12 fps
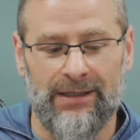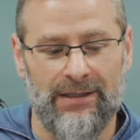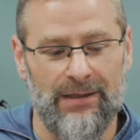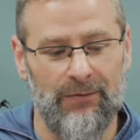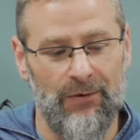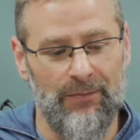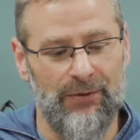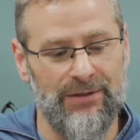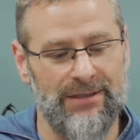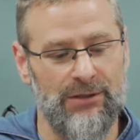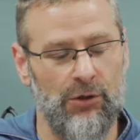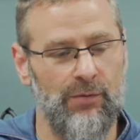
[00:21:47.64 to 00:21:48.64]
One
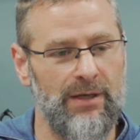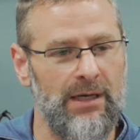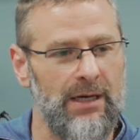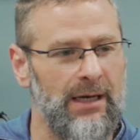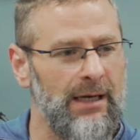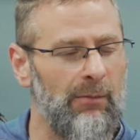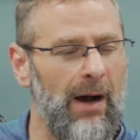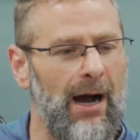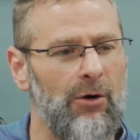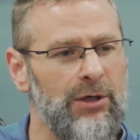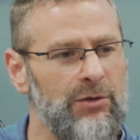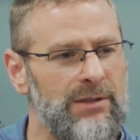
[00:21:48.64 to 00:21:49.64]
person told me, but how
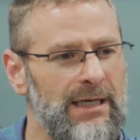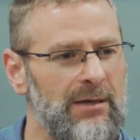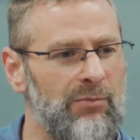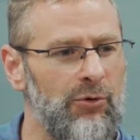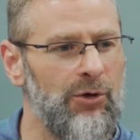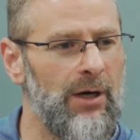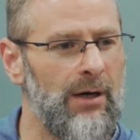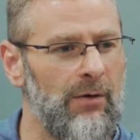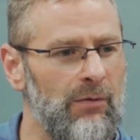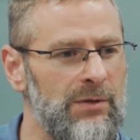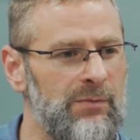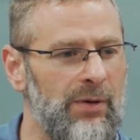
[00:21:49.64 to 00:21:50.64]
are you saying Buddha
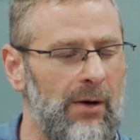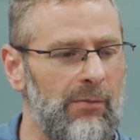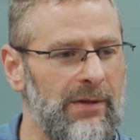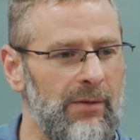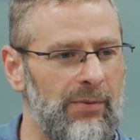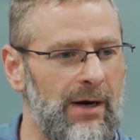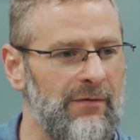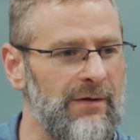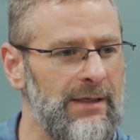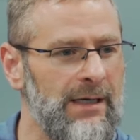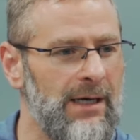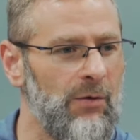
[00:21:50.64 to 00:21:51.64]
was probably a
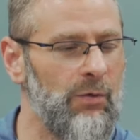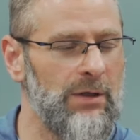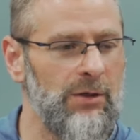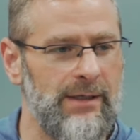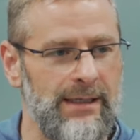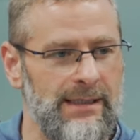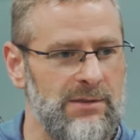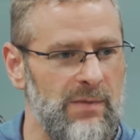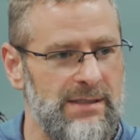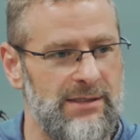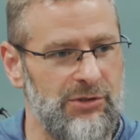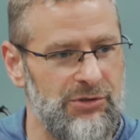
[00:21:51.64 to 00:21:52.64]
prophet when look at his
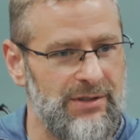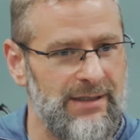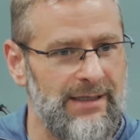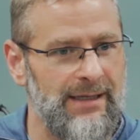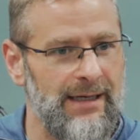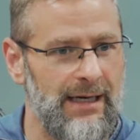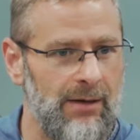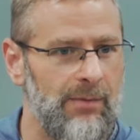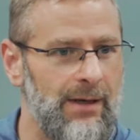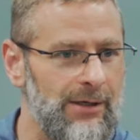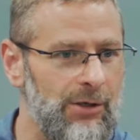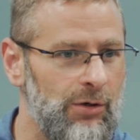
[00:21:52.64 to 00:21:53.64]
message? And I'm
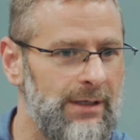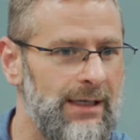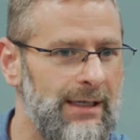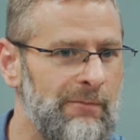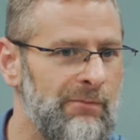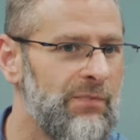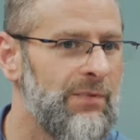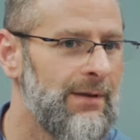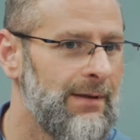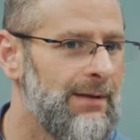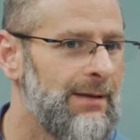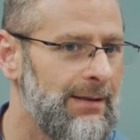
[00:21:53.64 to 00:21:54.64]
like, okay,
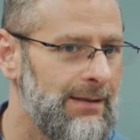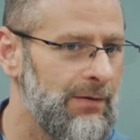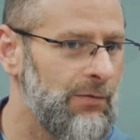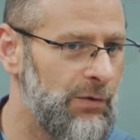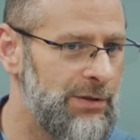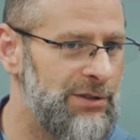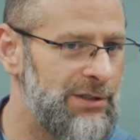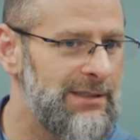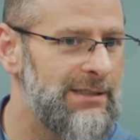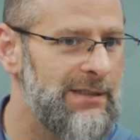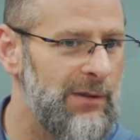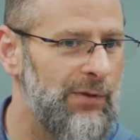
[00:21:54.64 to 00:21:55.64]
was
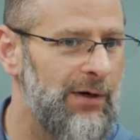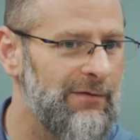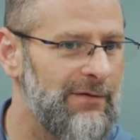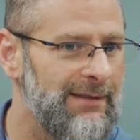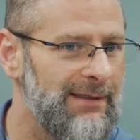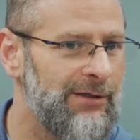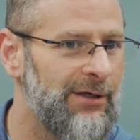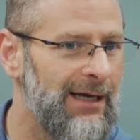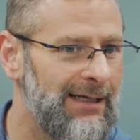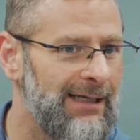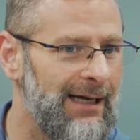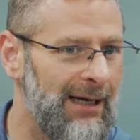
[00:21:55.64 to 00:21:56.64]
Jesus a prophet? And they're
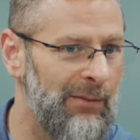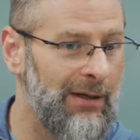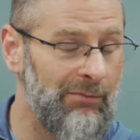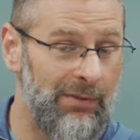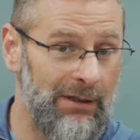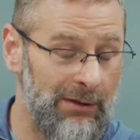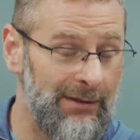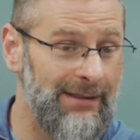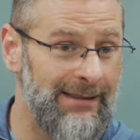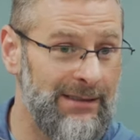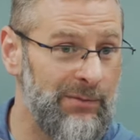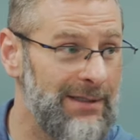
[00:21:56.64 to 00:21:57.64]
like, yeah. I'm like, but look
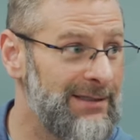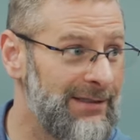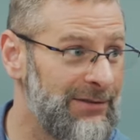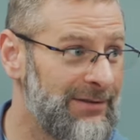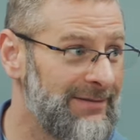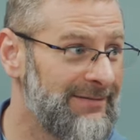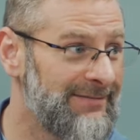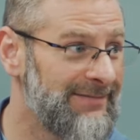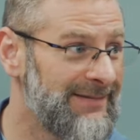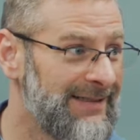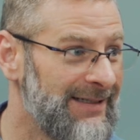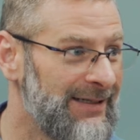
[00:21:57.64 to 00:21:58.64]
at his message.
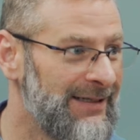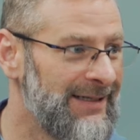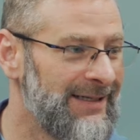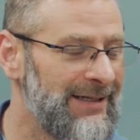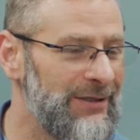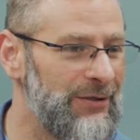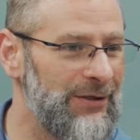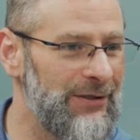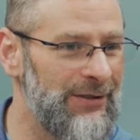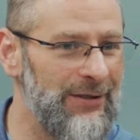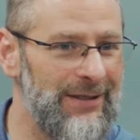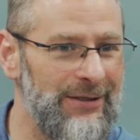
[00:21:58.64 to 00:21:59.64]

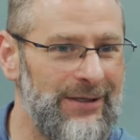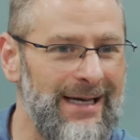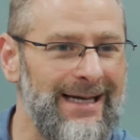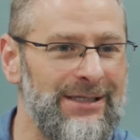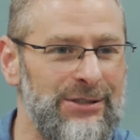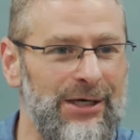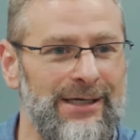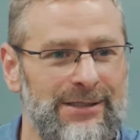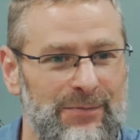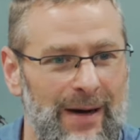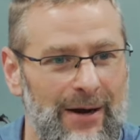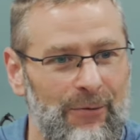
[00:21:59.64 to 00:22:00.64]
You can't
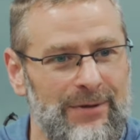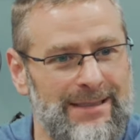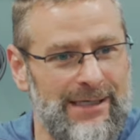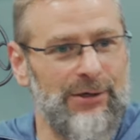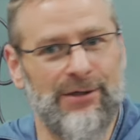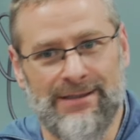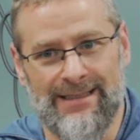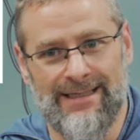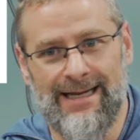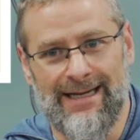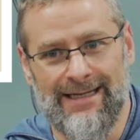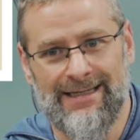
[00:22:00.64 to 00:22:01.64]
judge by what's here
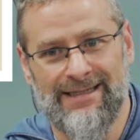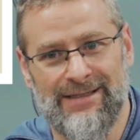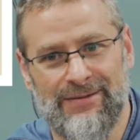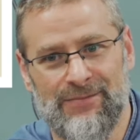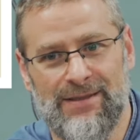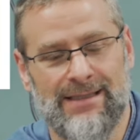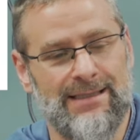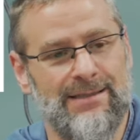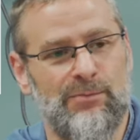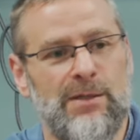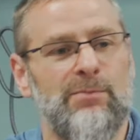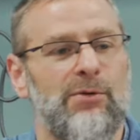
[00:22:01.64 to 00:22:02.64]
today. Because
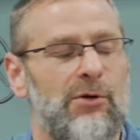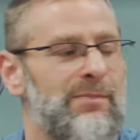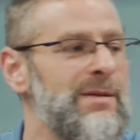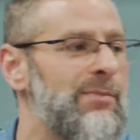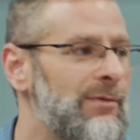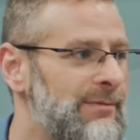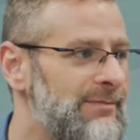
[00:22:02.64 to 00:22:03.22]
people are people.